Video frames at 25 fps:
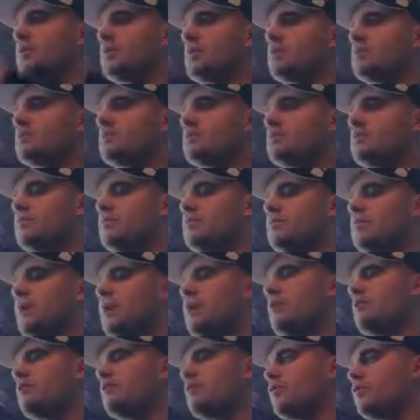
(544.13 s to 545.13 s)
but
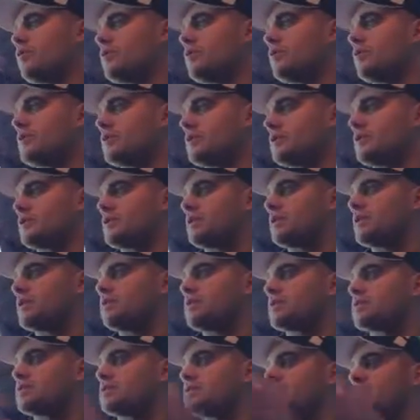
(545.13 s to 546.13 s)
power forward, I think,
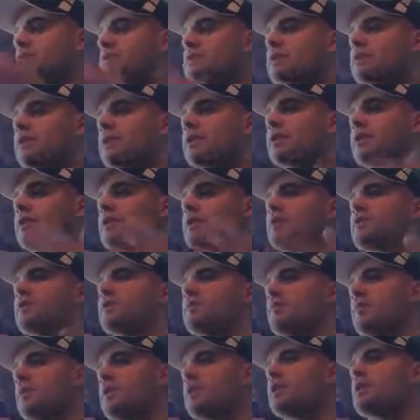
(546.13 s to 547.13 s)
was what you decided. Yes,
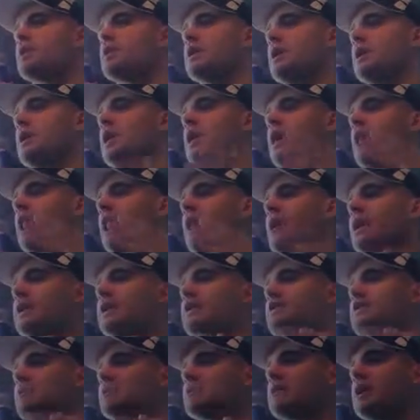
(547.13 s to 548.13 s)
right. But on
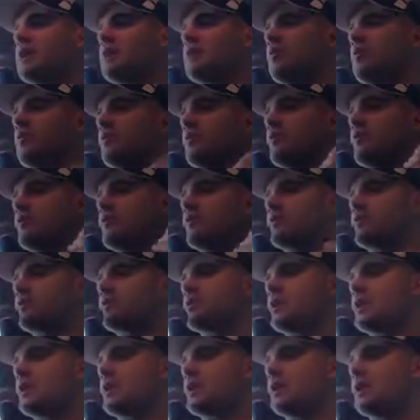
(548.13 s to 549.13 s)
his side, what have you
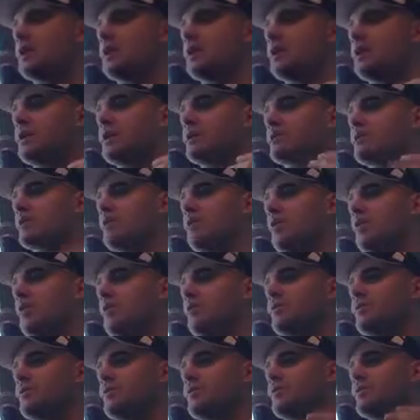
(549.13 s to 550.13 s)
seen in his
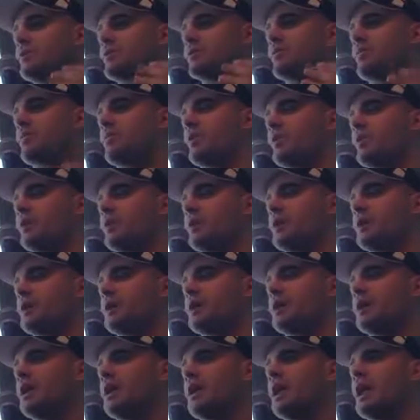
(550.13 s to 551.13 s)
growth and his
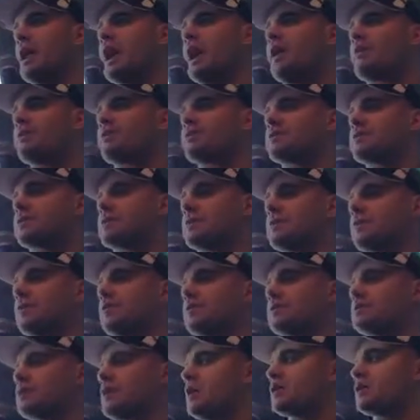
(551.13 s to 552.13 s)
ability? Obviously,
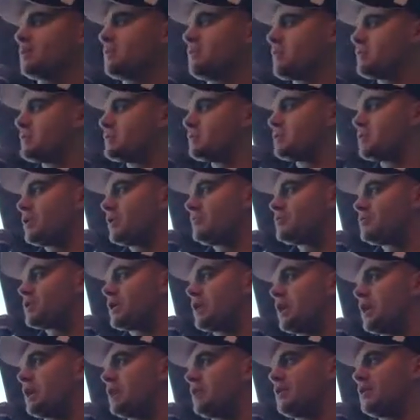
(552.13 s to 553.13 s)
we talked about his jump
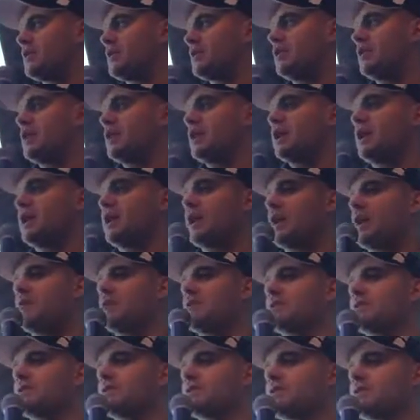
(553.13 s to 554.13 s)
shot and
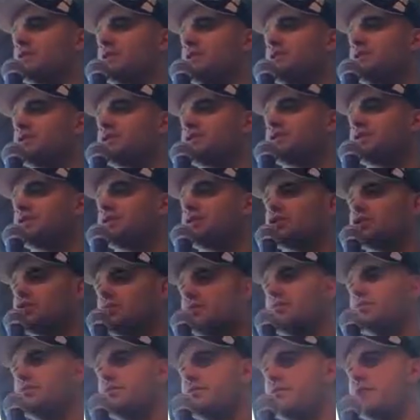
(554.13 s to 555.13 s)
how he seems to
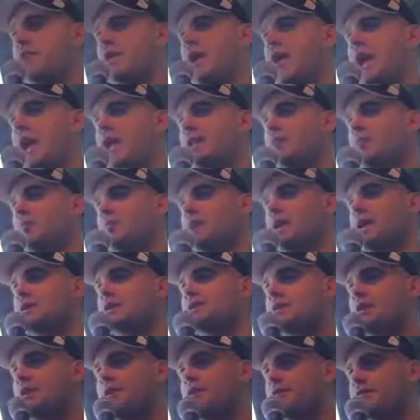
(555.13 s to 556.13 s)
shoot at the
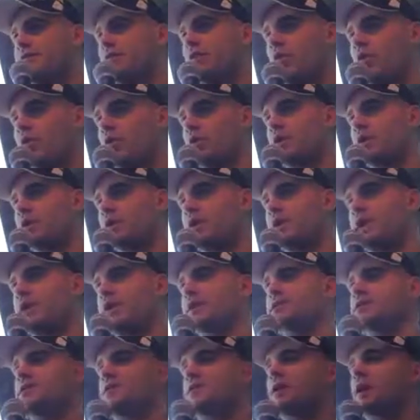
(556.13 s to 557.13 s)
basket, forward,
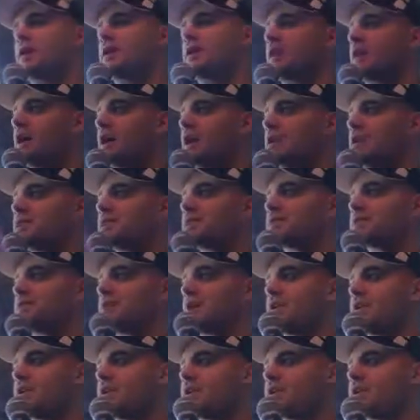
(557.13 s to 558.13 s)
kind of direct line,
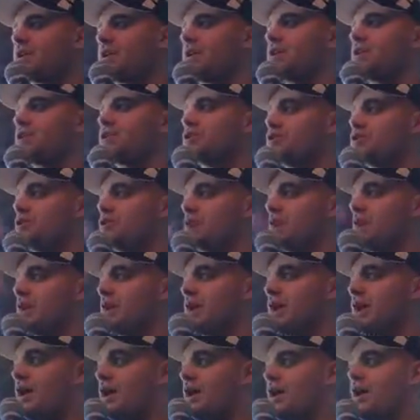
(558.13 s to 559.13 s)
instead of
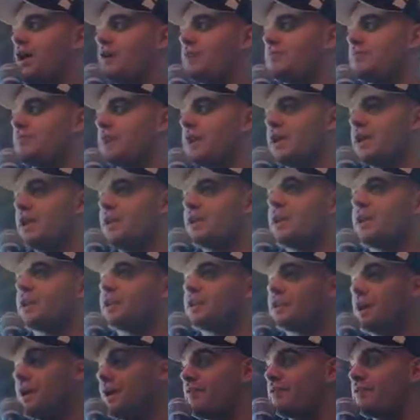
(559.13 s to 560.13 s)
shooting up
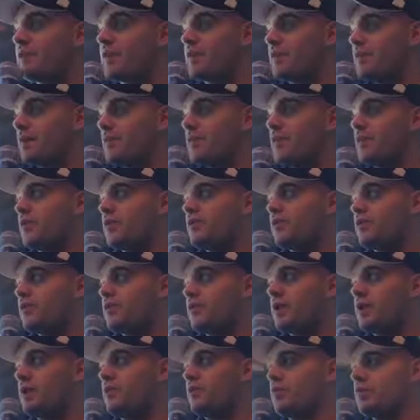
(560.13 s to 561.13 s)
and having that up over the
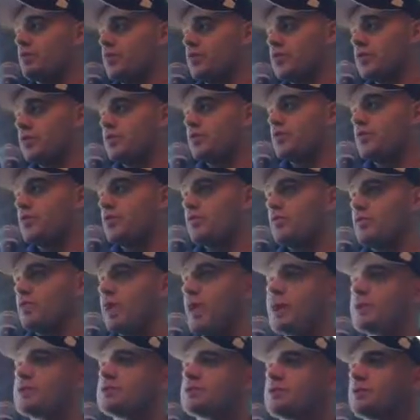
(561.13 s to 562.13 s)
rim where you
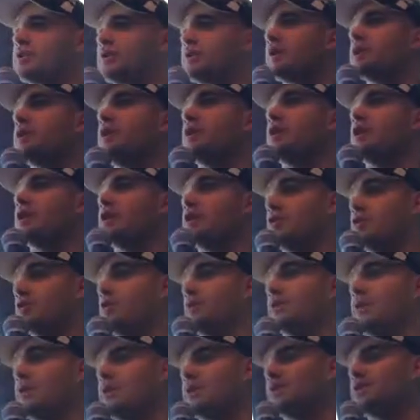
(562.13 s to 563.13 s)
actually
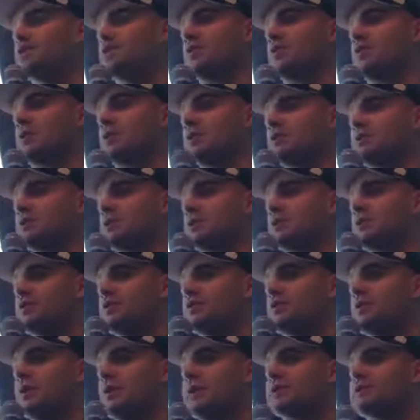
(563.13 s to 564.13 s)
utilize your wrist and
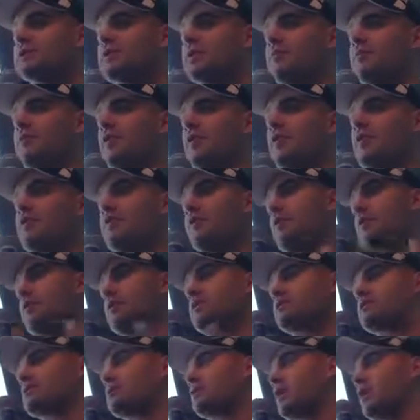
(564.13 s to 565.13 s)
utilize that part of it,
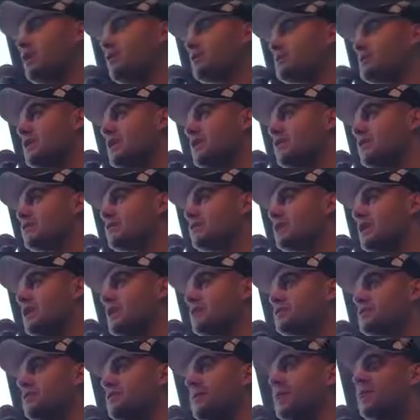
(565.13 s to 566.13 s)
which helps out your
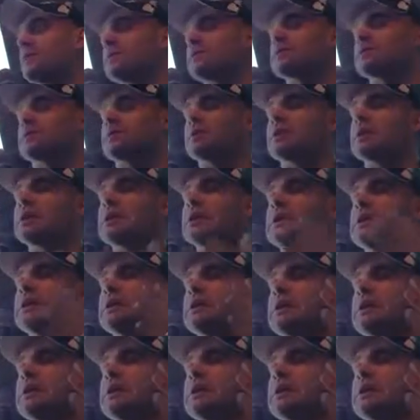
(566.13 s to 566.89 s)
shot tremendously.